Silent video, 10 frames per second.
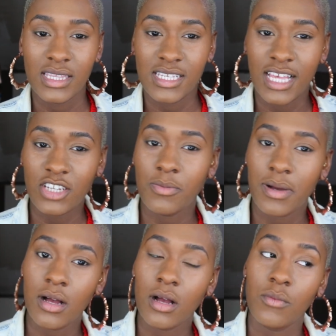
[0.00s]
the Sacha
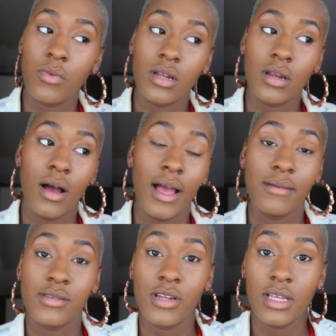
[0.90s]
Buttercup one I
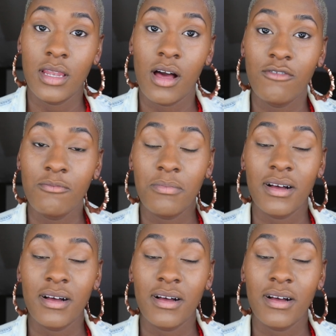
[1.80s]
absolutely love,